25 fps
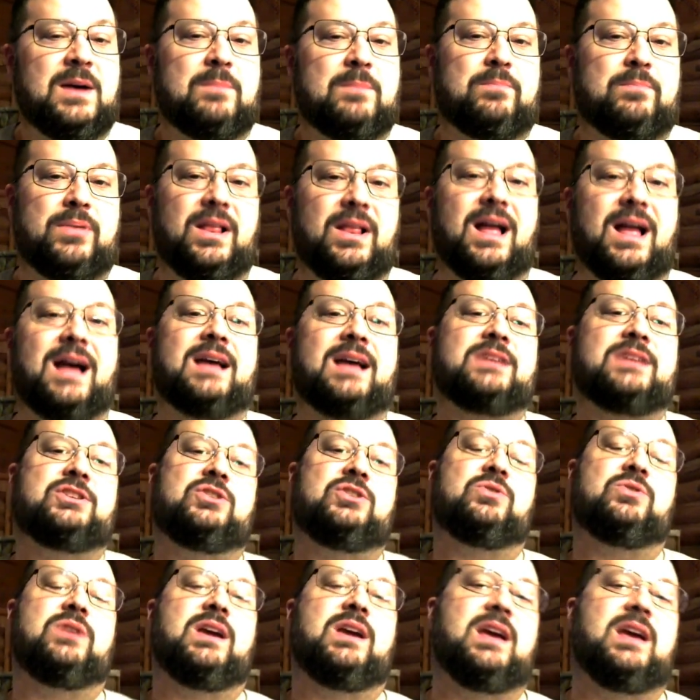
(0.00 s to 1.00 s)
Plus,
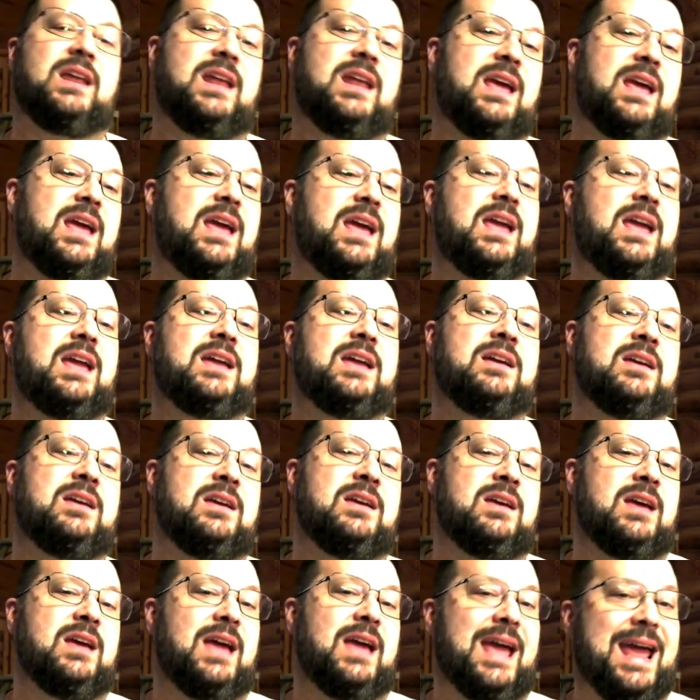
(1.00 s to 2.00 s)
you get a
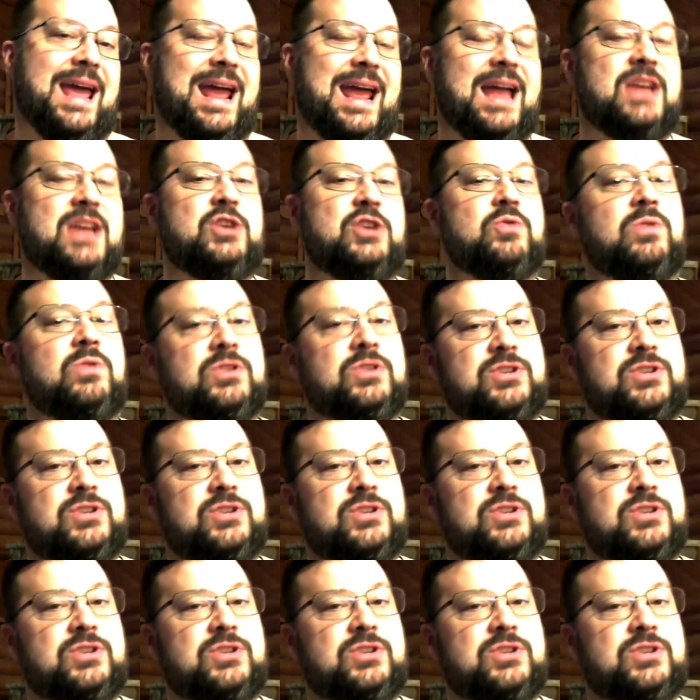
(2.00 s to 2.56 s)
annual